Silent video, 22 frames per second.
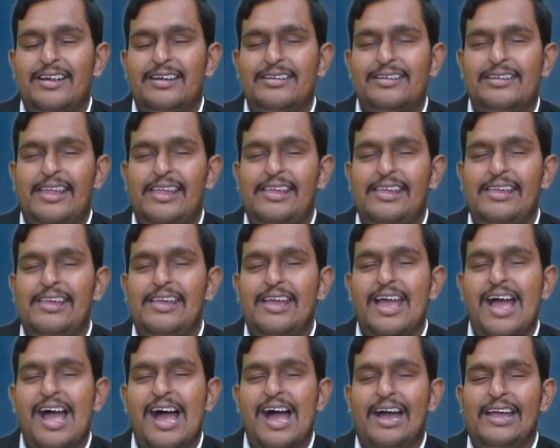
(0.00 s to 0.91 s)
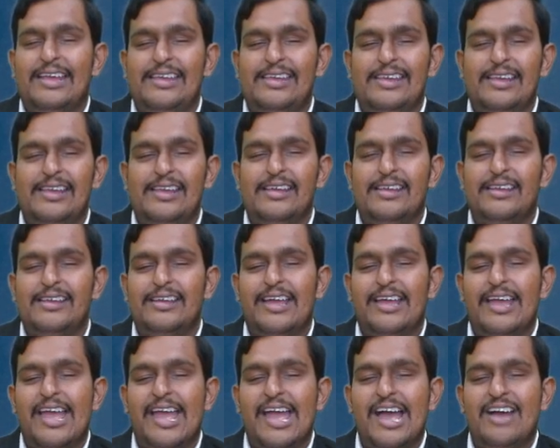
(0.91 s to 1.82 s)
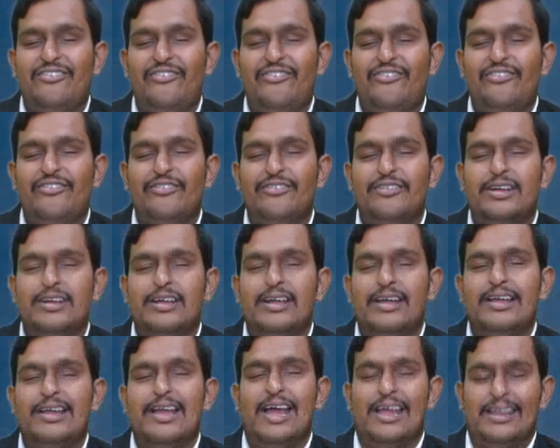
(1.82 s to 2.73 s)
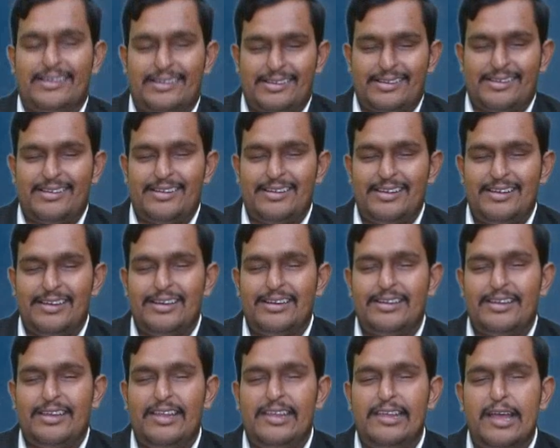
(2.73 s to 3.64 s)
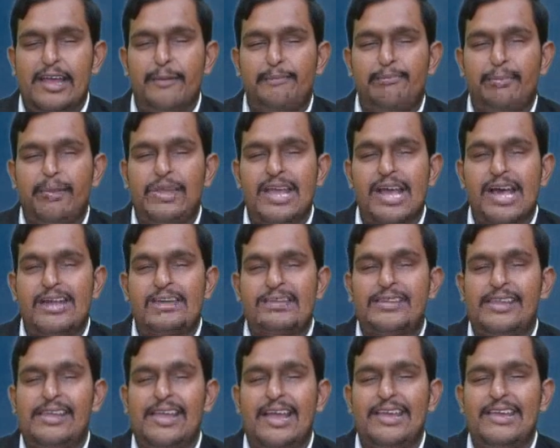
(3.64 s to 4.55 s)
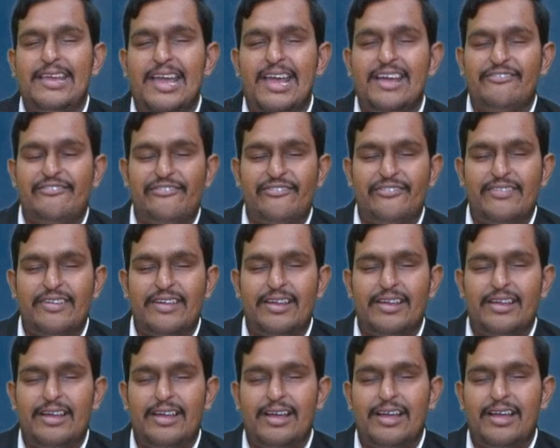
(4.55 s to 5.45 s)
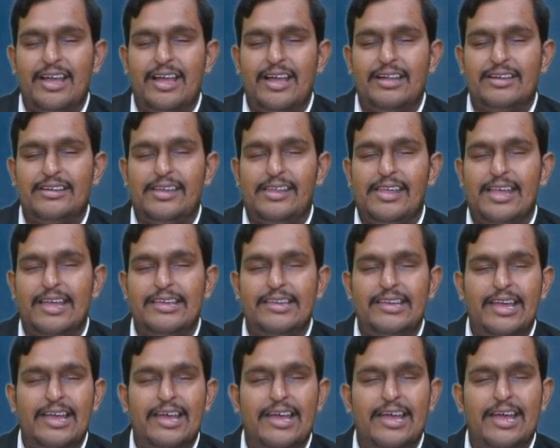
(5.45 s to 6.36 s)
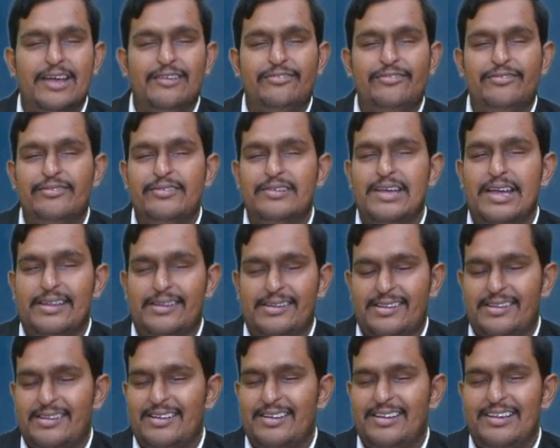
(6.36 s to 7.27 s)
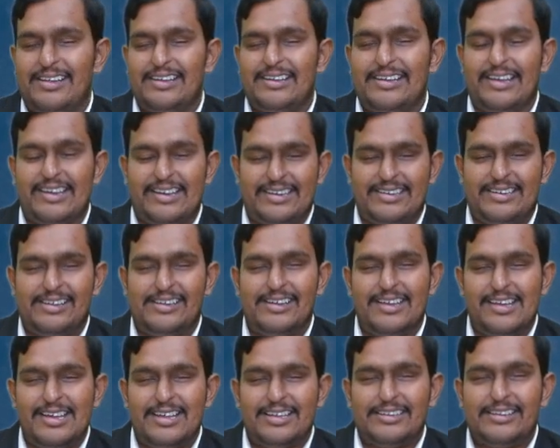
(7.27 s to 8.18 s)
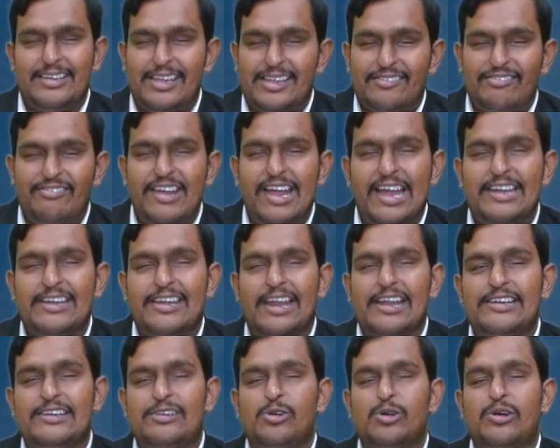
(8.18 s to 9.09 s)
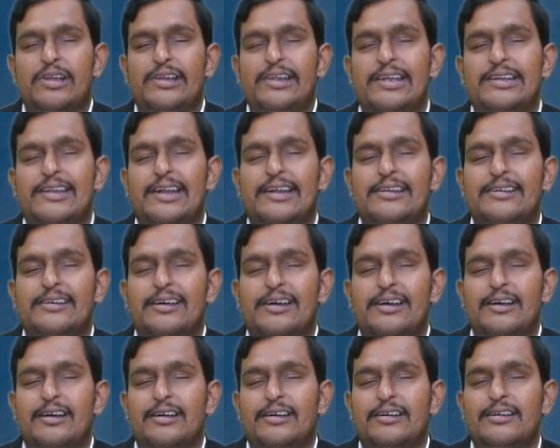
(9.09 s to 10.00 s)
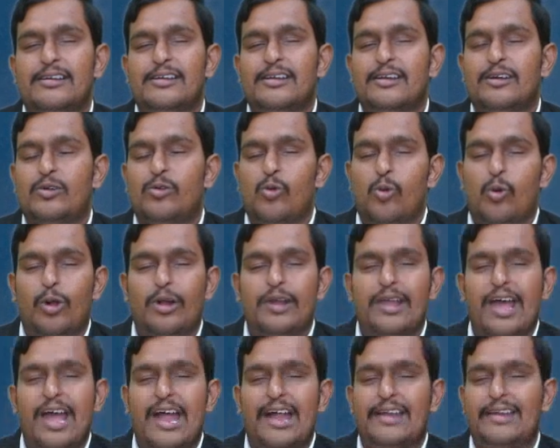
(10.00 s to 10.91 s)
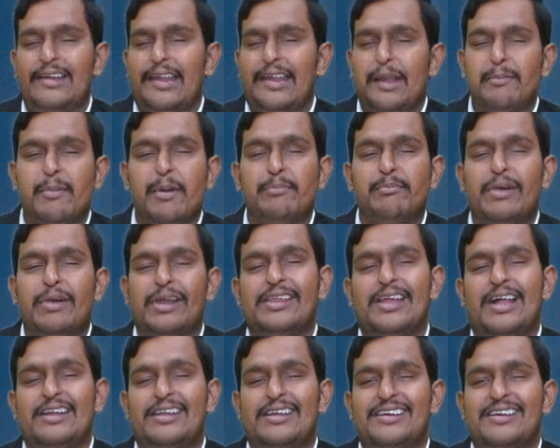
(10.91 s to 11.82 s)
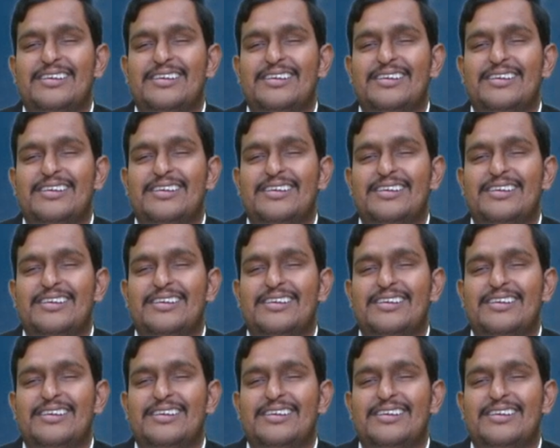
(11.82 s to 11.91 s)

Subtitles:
T I F S, T F P R T I F TIFS. Correct. This way I try to create a code and remember that.